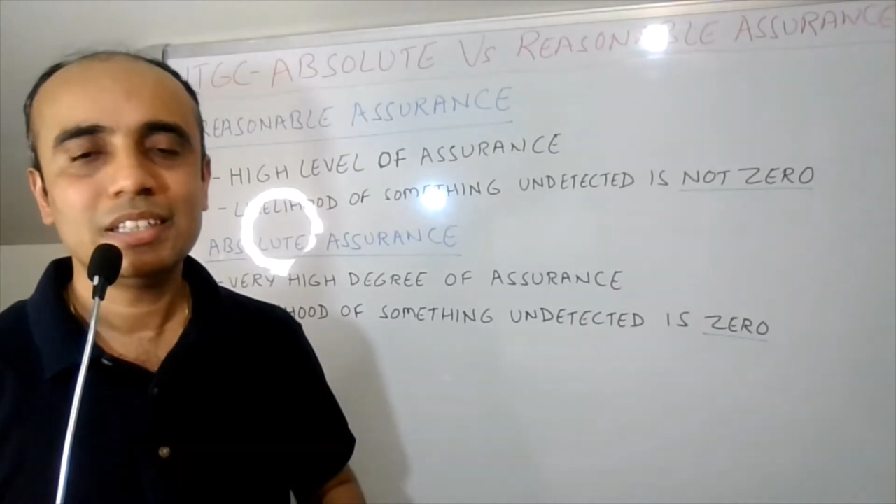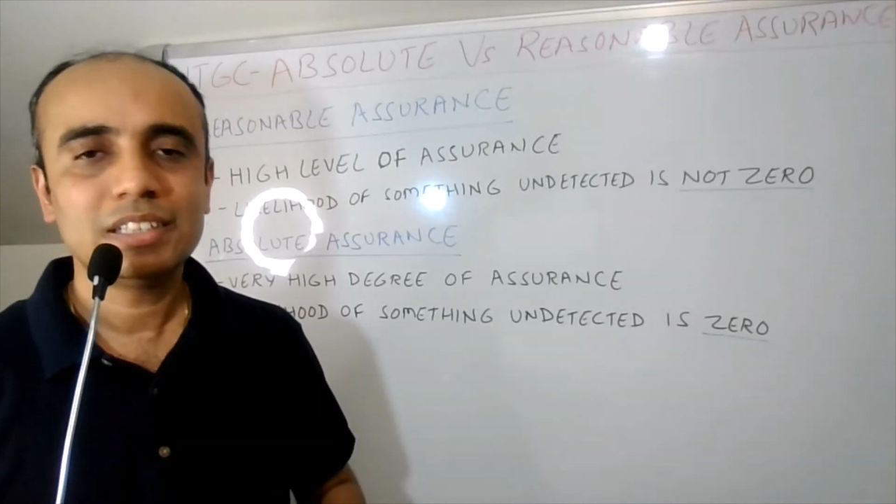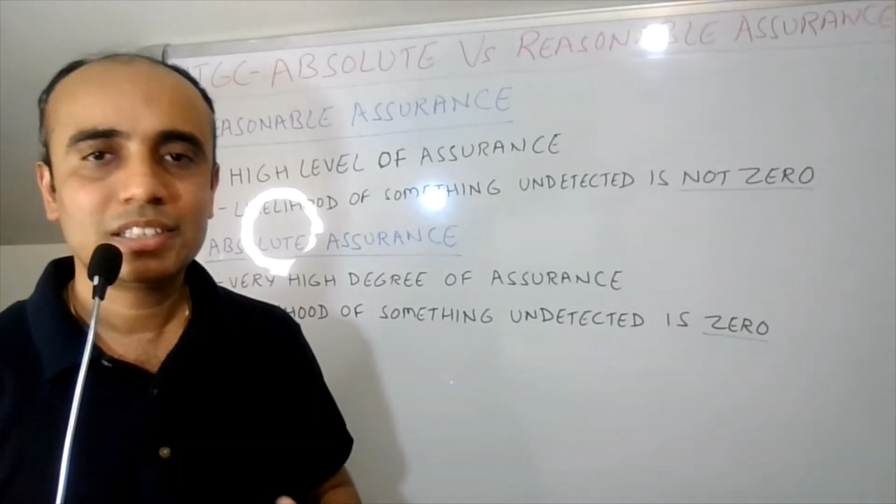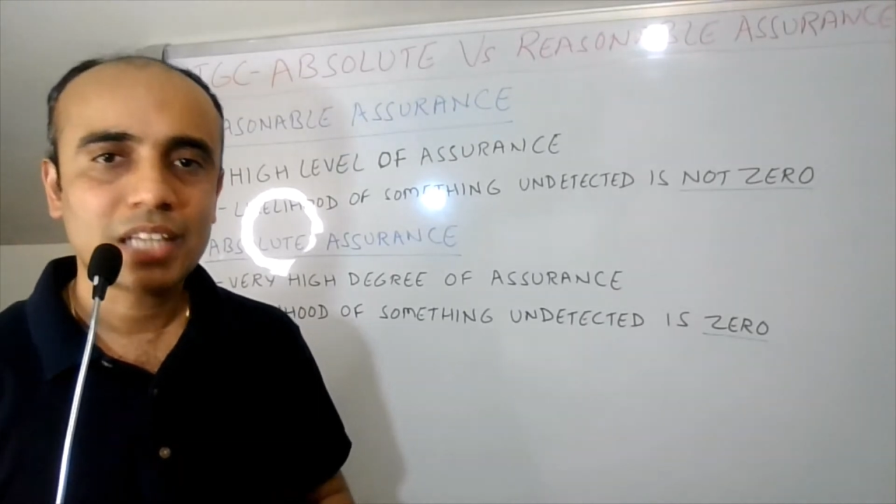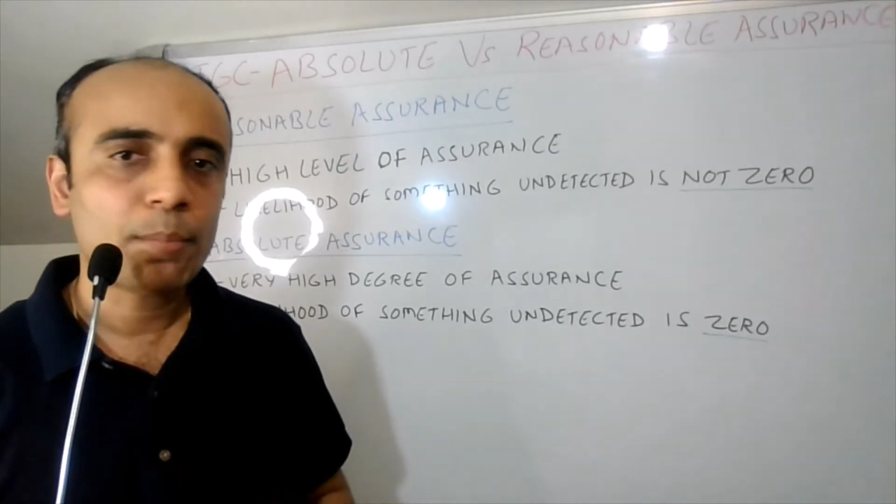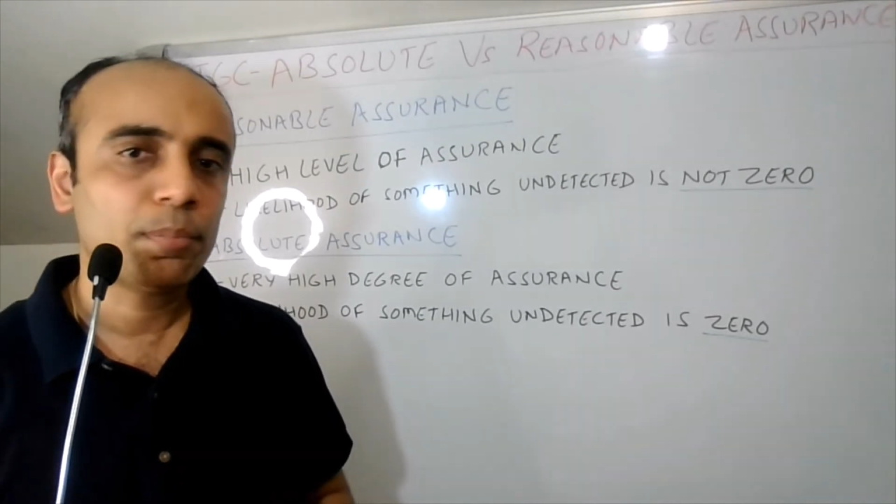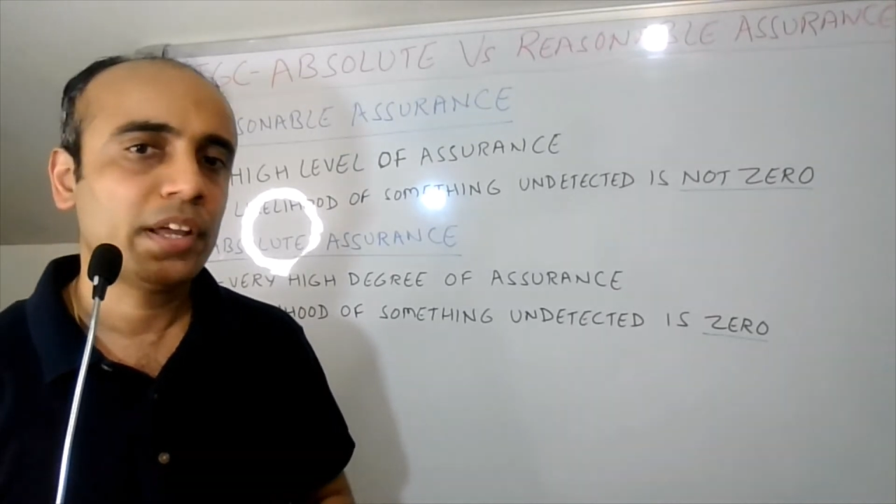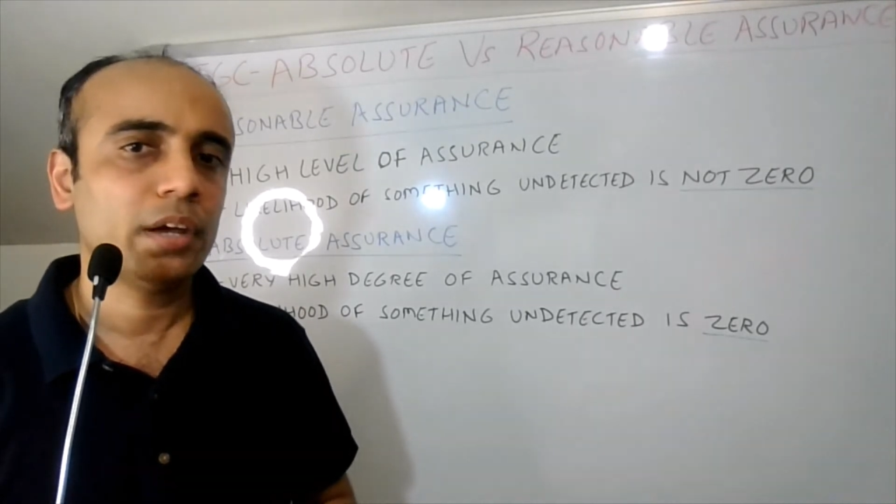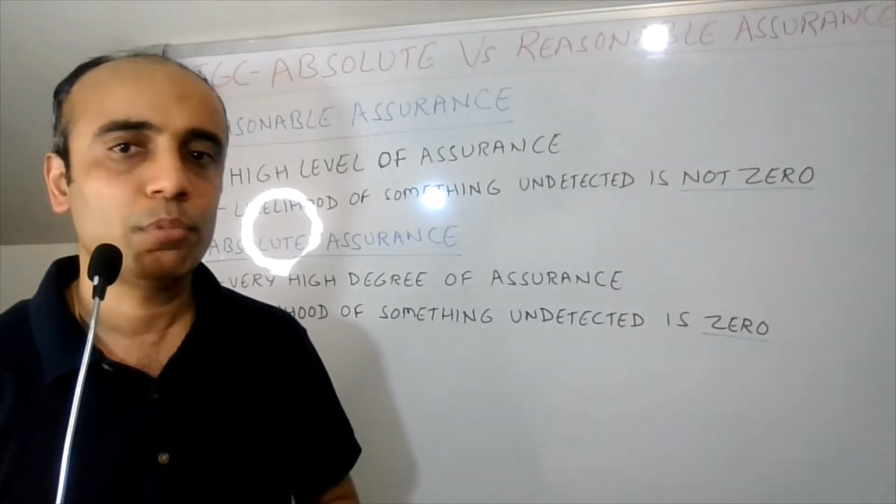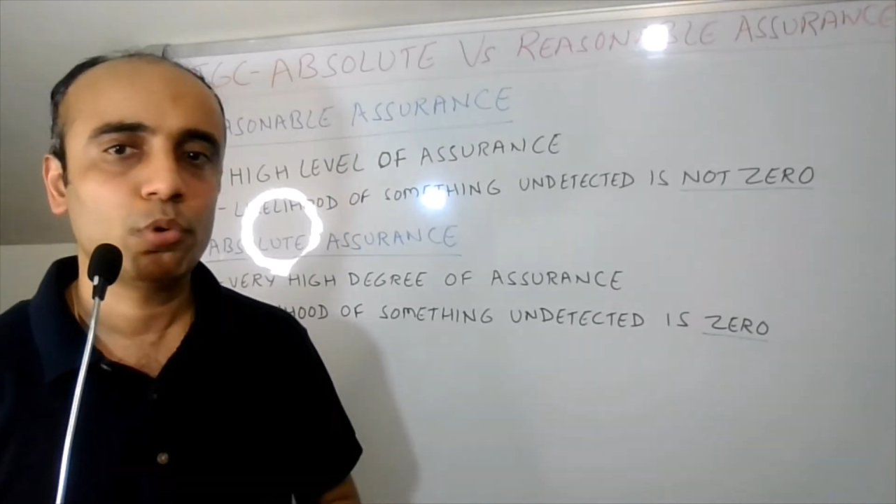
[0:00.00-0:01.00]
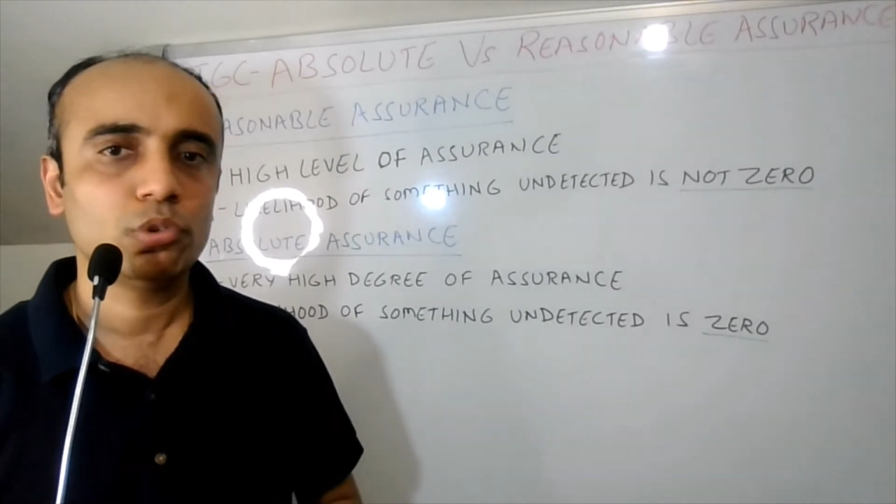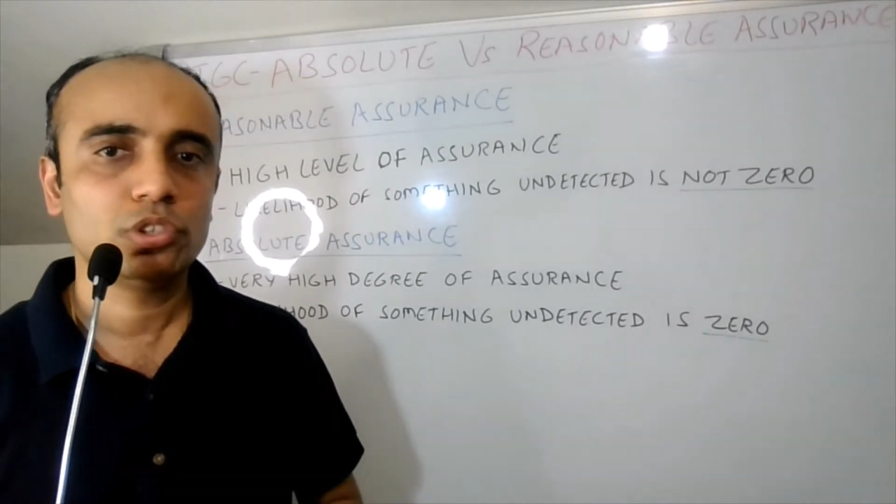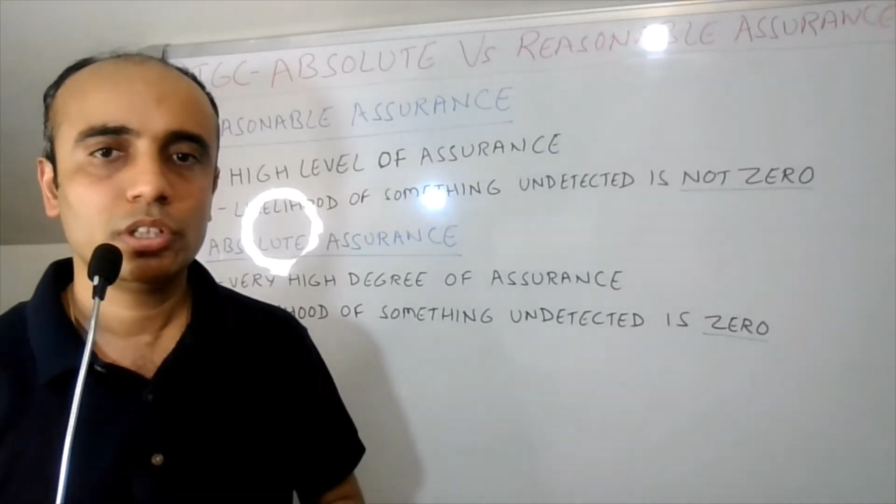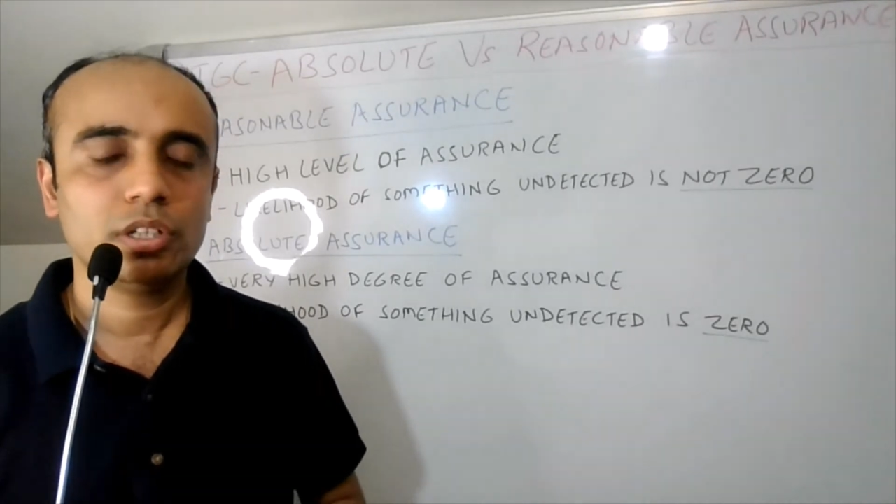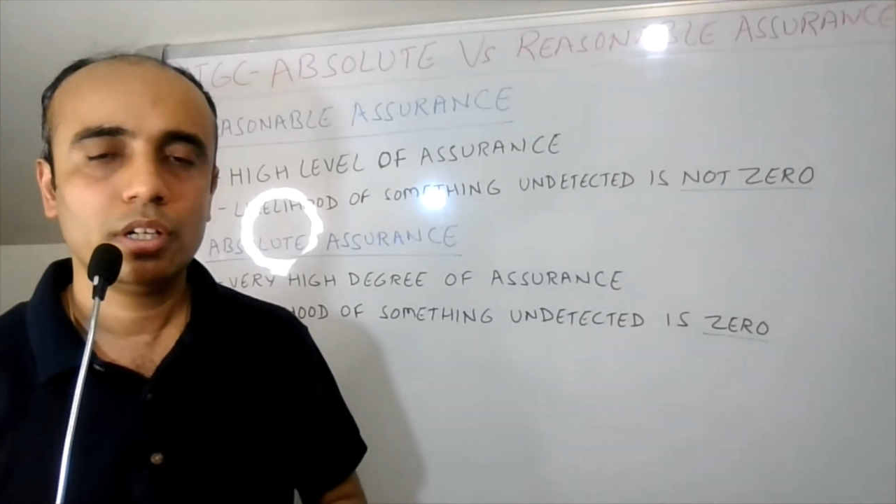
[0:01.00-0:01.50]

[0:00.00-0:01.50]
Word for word: sampling approach